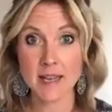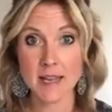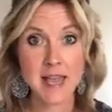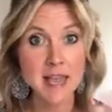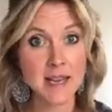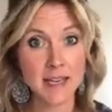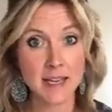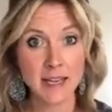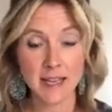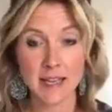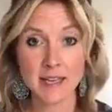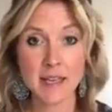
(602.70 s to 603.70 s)
you hit it
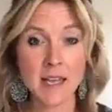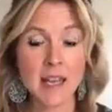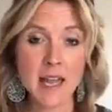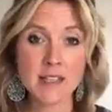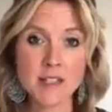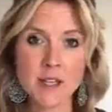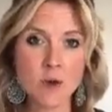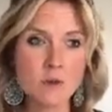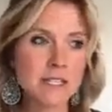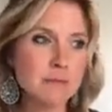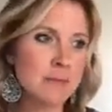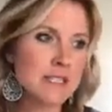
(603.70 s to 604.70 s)
again. And so
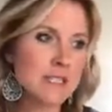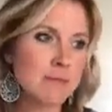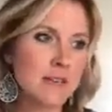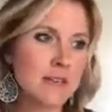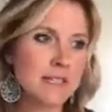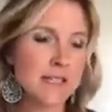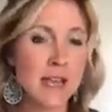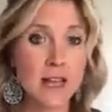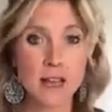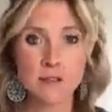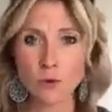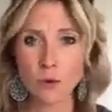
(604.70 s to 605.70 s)
specifics,
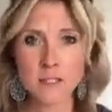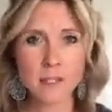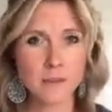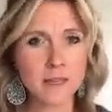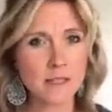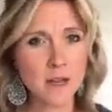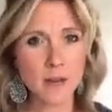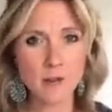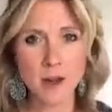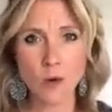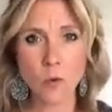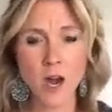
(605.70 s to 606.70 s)
of course, I'm going to talk
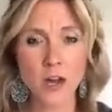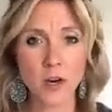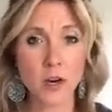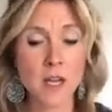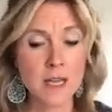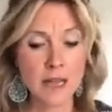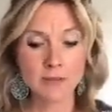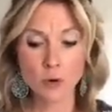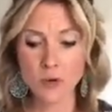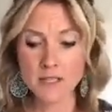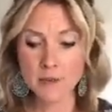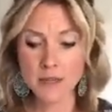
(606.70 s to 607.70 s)
about water. Of
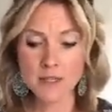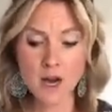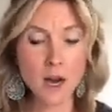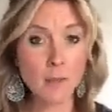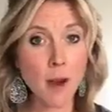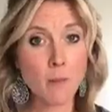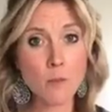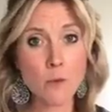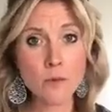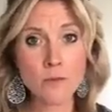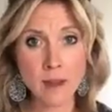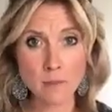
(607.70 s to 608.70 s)
course, I'm going to talk about
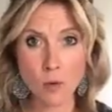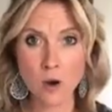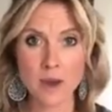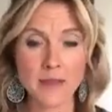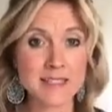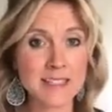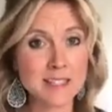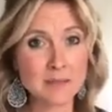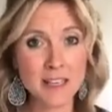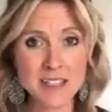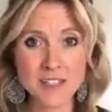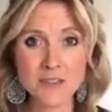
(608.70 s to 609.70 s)
moving more. That doesn't
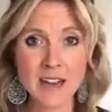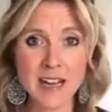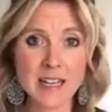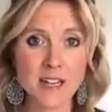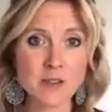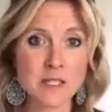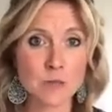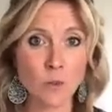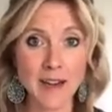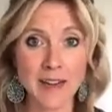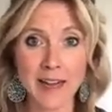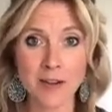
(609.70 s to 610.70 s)
mean that you've got to go
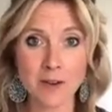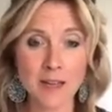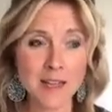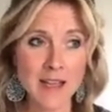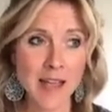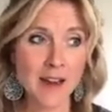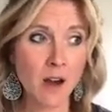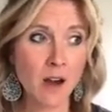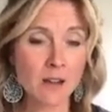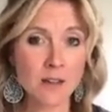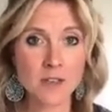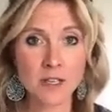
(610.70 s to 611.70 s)
sweat it out at
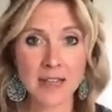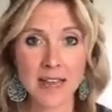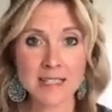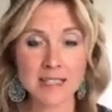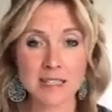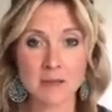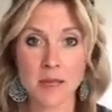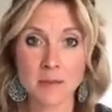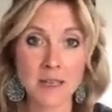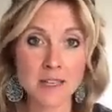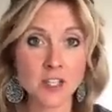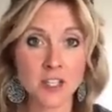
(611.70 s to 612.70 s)
all of your classes.
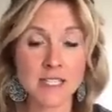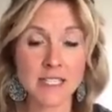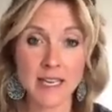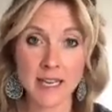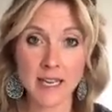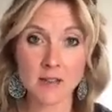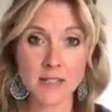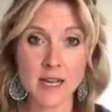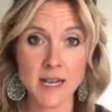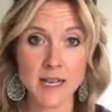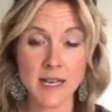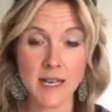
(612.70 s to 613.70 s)
Maybe it's just getting
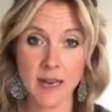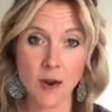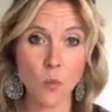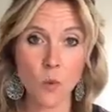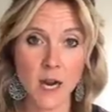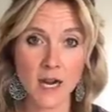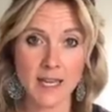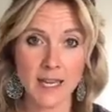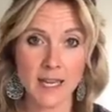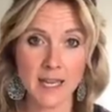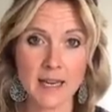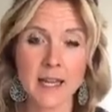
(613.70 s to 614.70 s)
outside and getting a walk
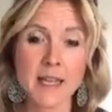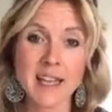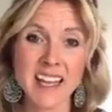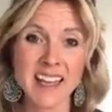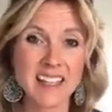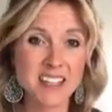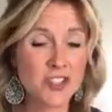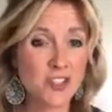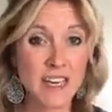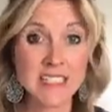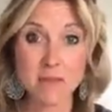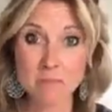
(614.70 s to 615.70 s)
in. It is
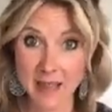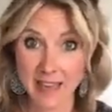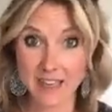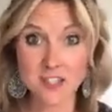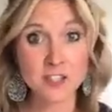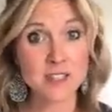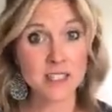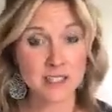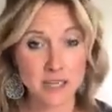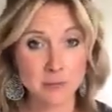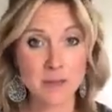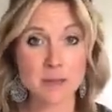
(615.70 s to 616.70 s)
trying to manage your
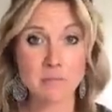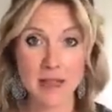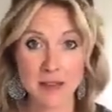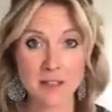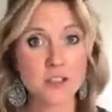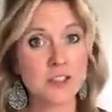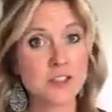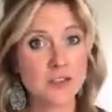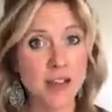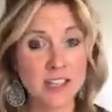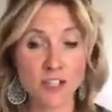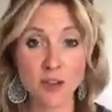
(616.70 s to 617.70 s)
sleep and manage your
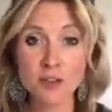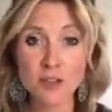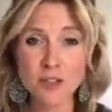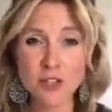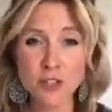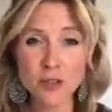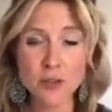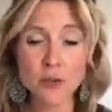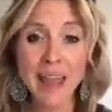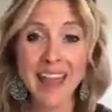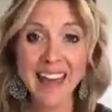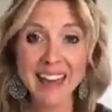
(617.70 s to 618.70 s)
stress. Those are
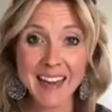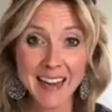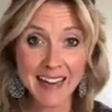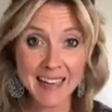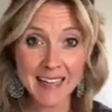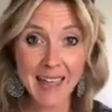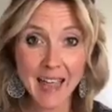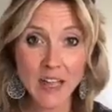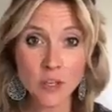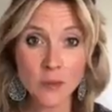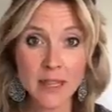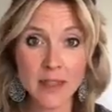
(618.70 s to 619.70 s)
two
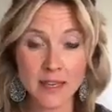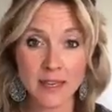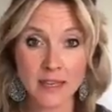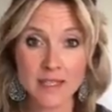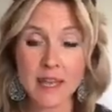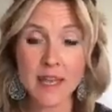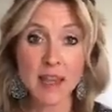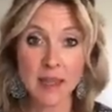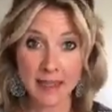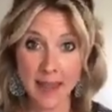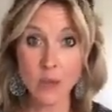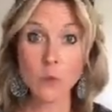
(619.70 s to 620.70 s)
non-calorie things
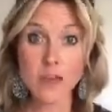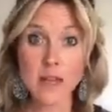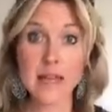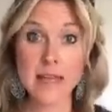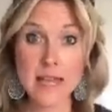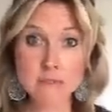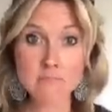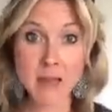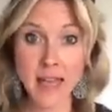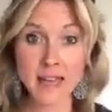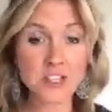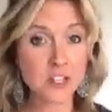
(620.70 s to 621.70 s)
that will
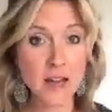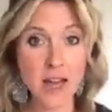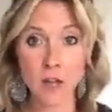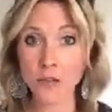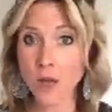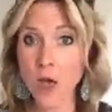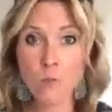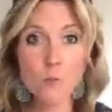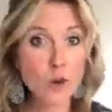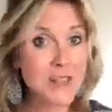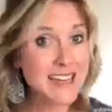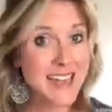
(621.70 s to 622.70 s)
impact your health
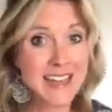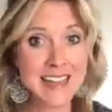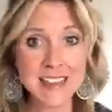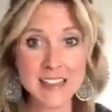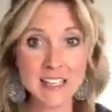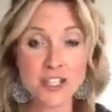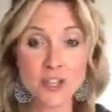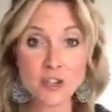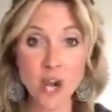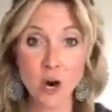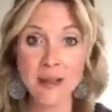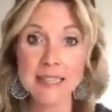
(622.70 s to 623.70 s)
more than anything that you
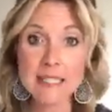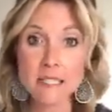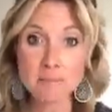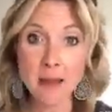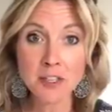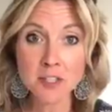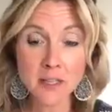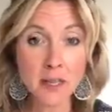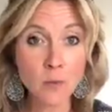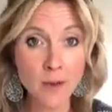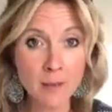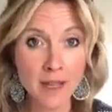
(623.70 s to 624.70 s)
know, especially
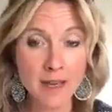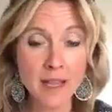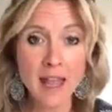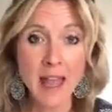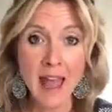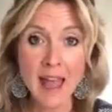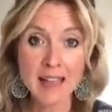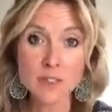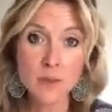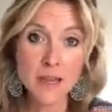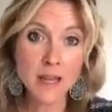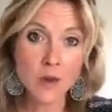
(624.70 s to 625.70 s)
women as
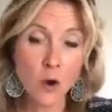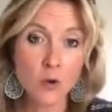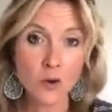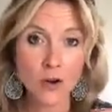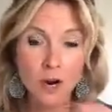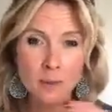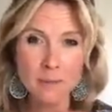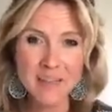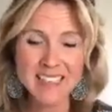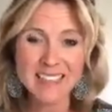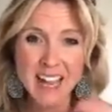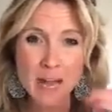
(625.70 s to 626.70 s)
we get older, our
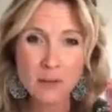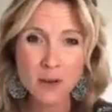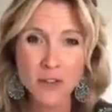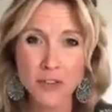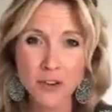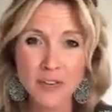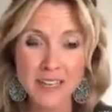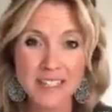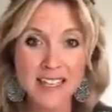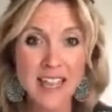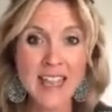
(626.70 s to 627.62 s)
mid to upper 30s.